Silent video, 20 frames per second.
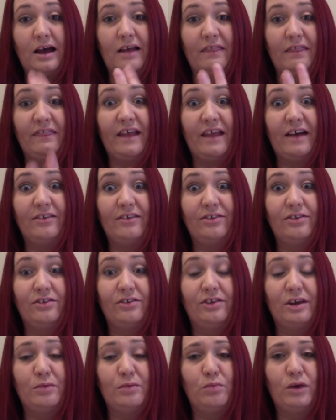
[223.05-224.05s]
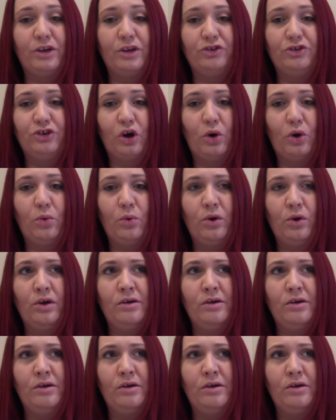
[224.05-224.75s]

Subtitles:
and that's the scene when Joe